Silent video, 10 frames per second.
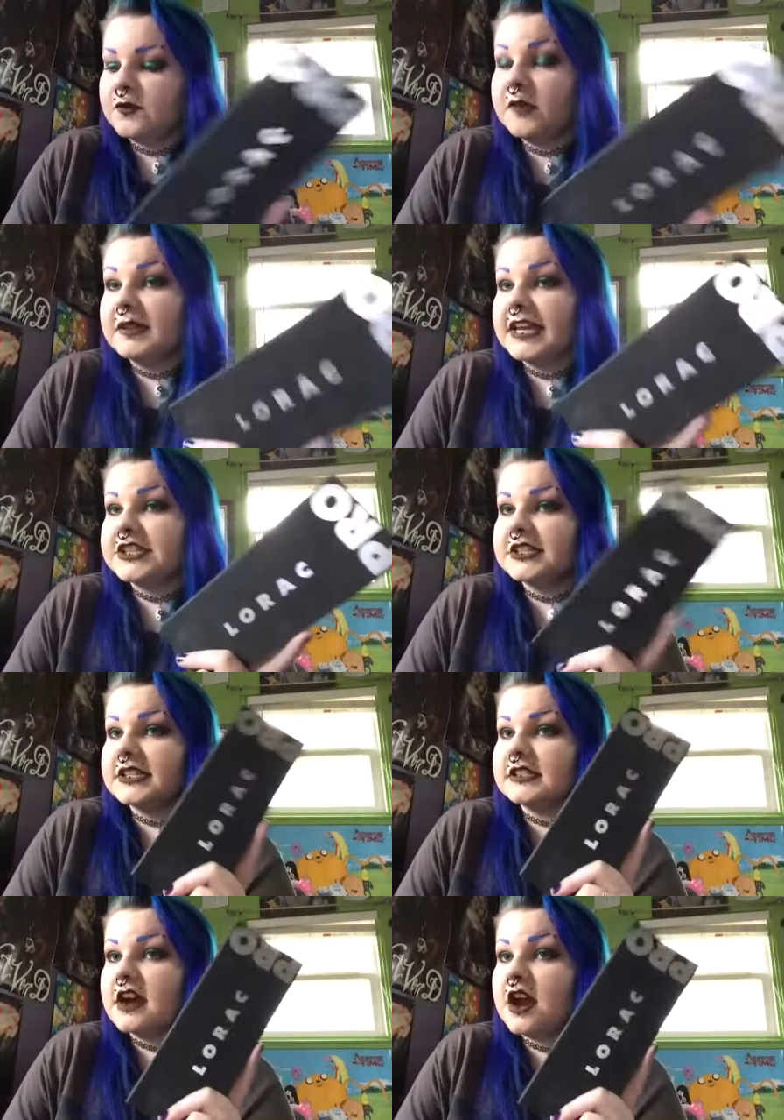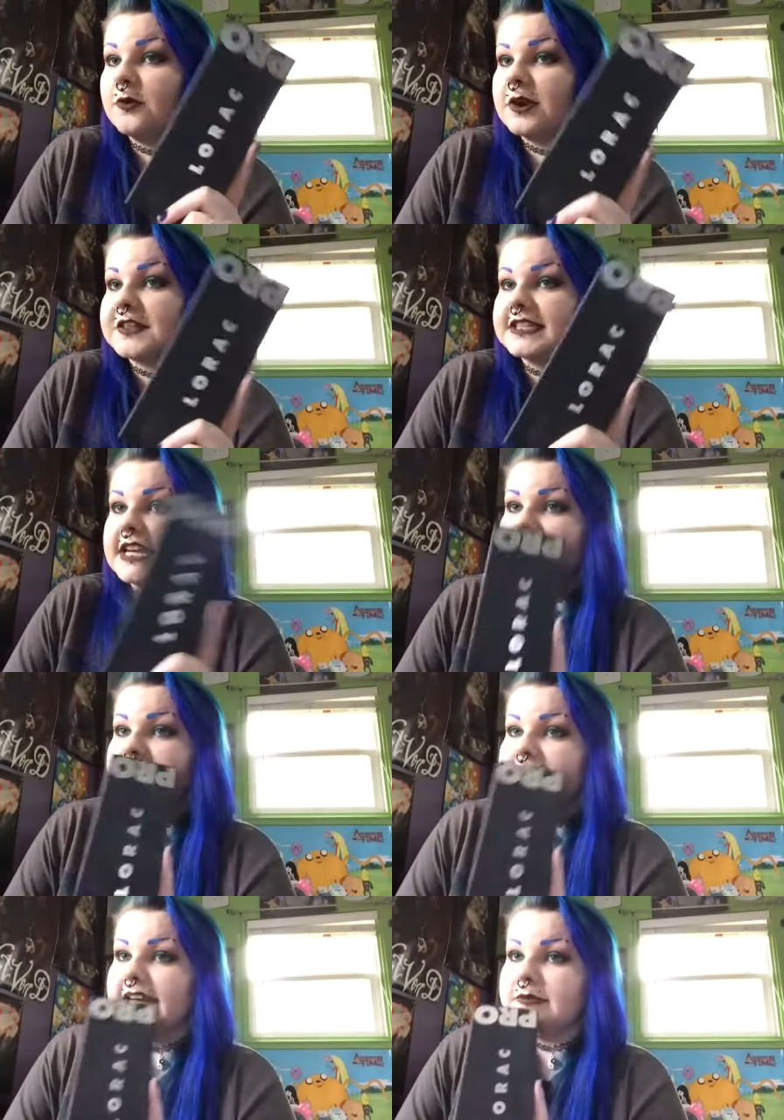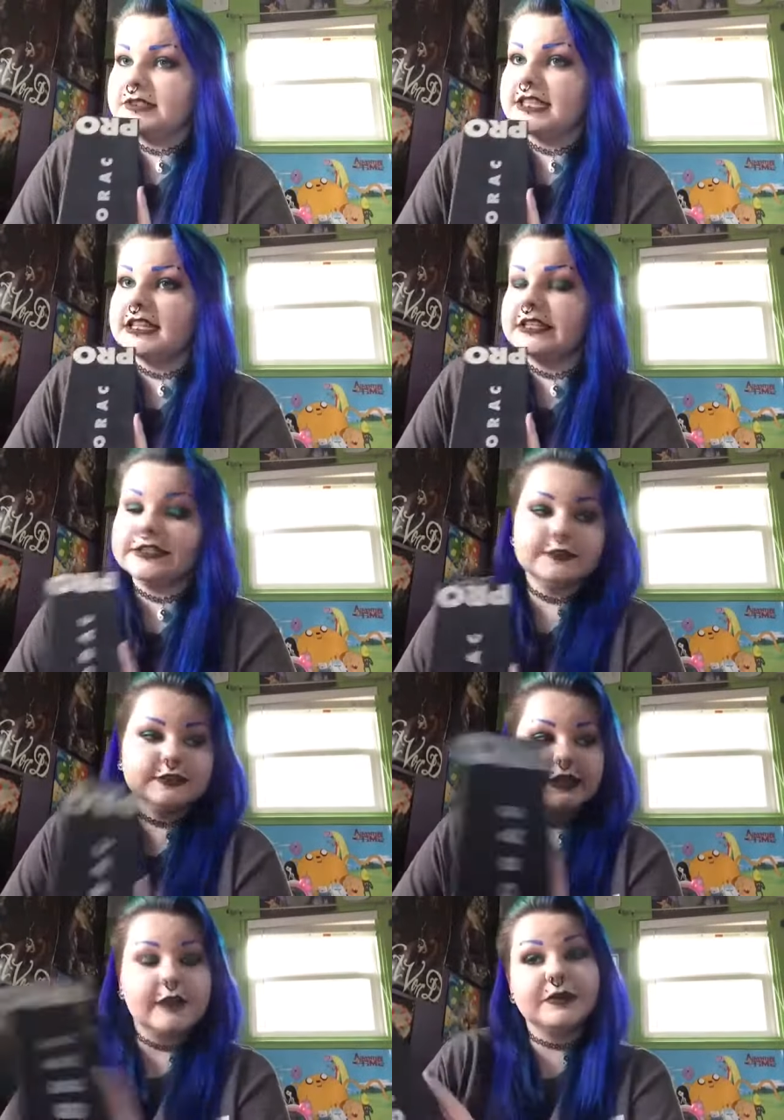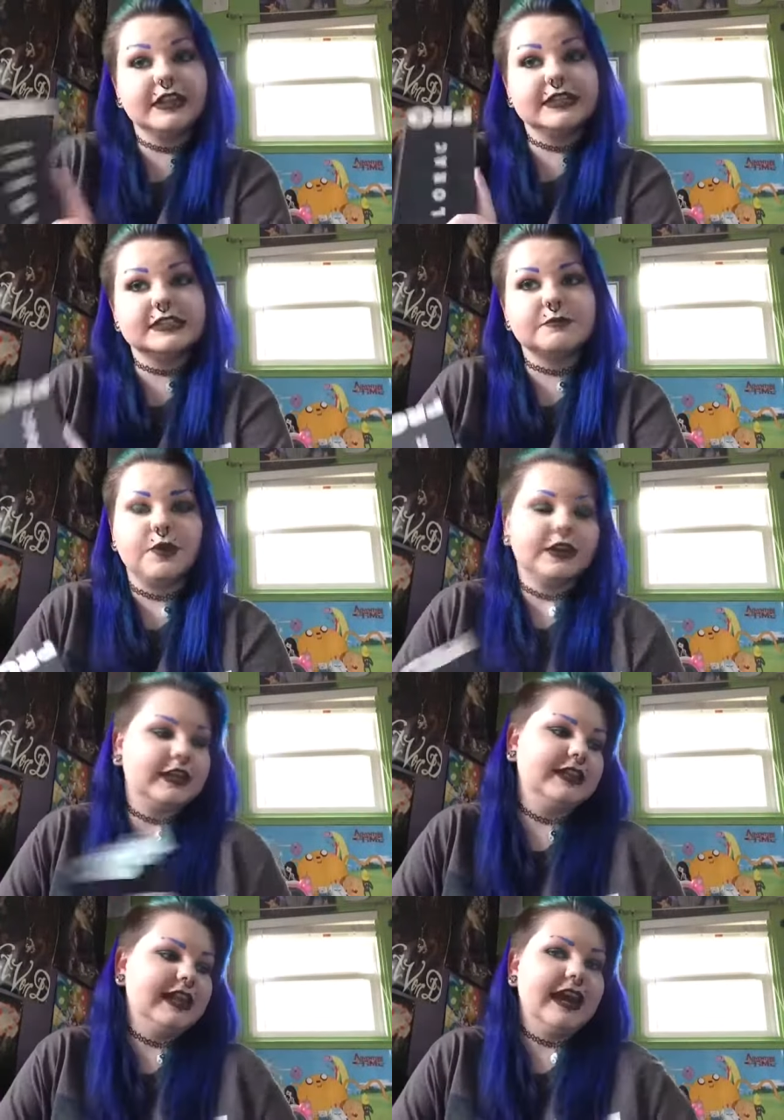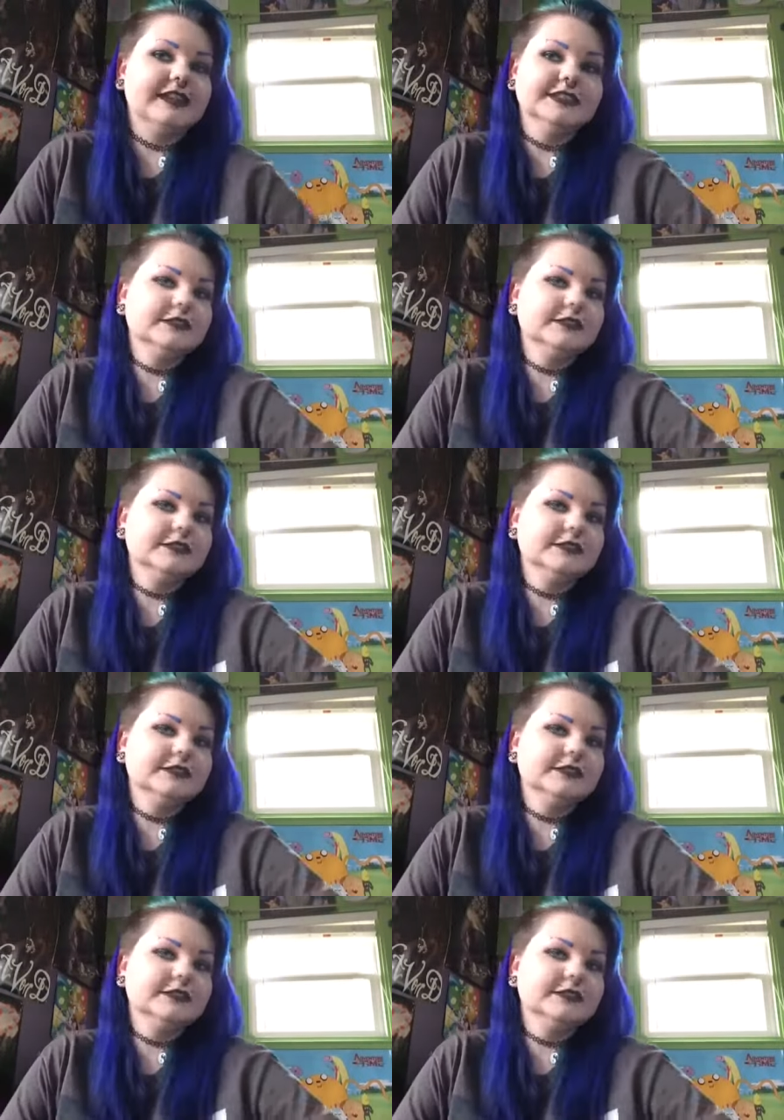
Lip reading: formulation is not worth the testing on animals that they do. So I'm really disappointed in that.